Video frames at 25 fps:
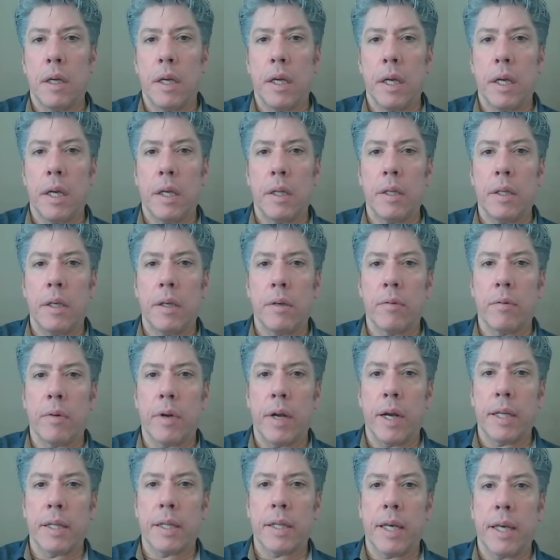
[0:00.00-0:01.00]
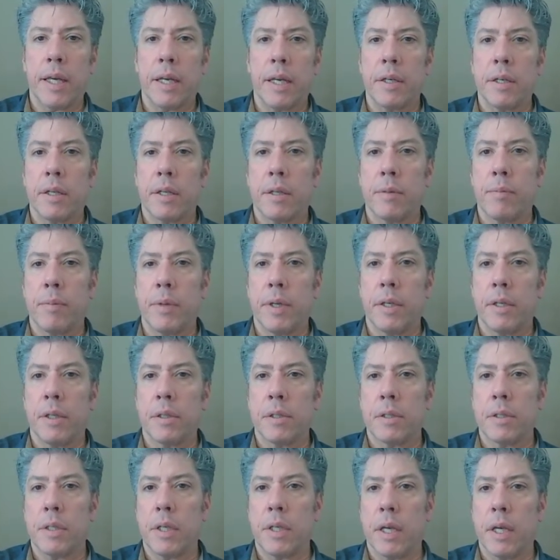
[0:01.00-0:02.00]
And then write that into the
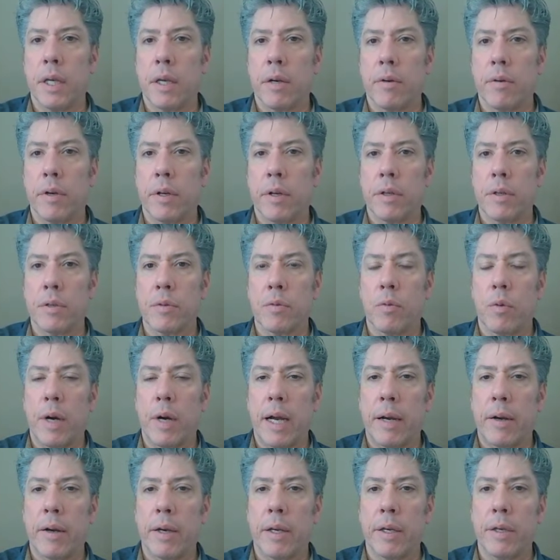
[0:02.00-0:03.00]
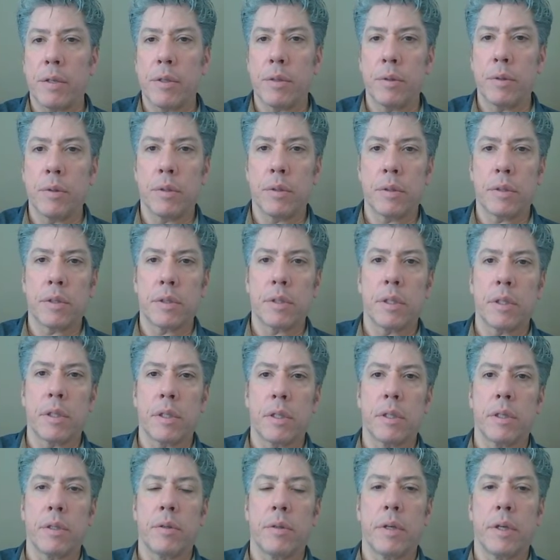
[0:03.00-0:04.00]
PLC and get rid of this wiring tool. It's a
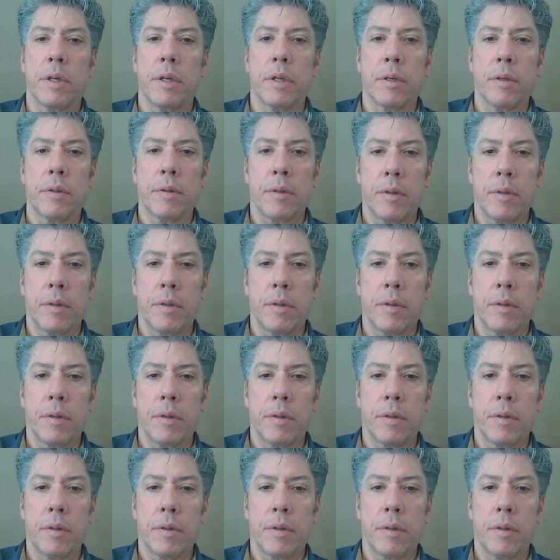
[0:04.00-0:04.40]
little annoying.